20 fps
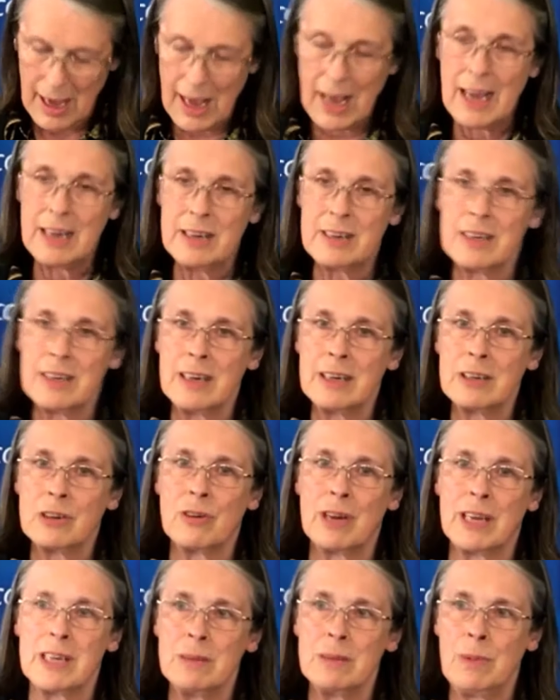and an
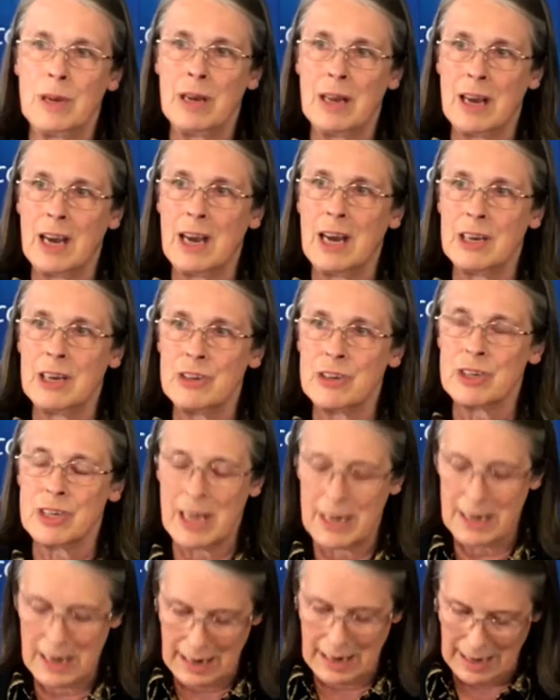incredible
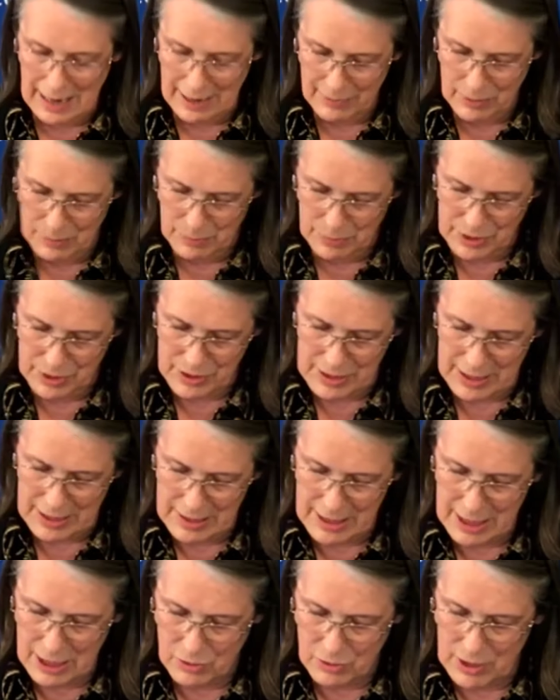111%
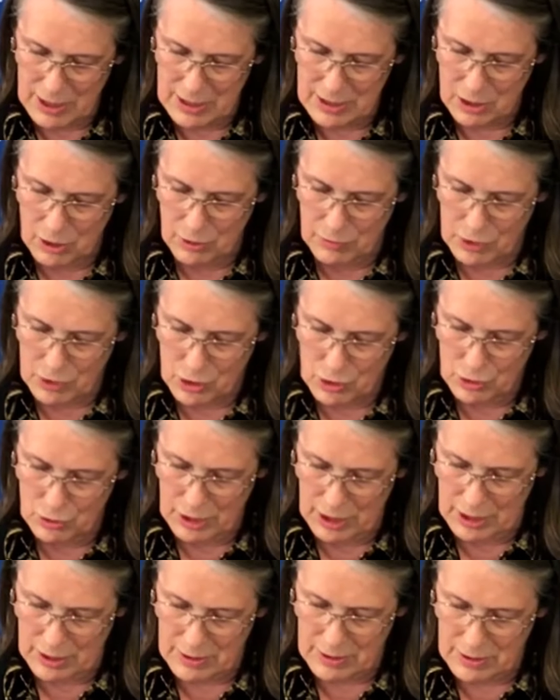decrease over two
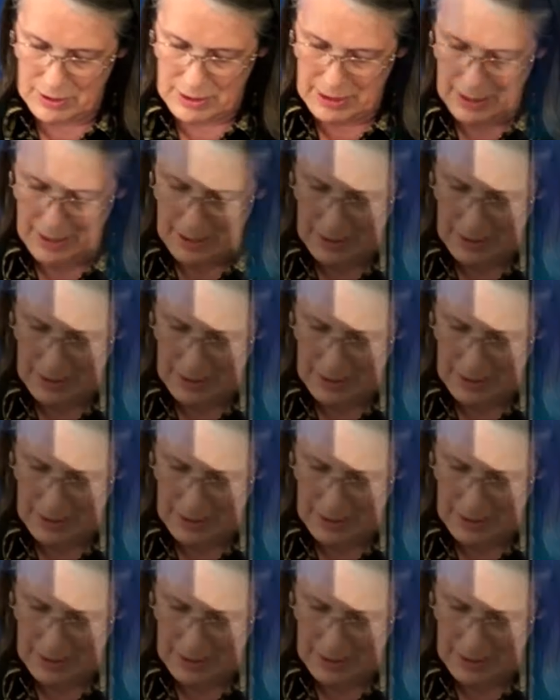years.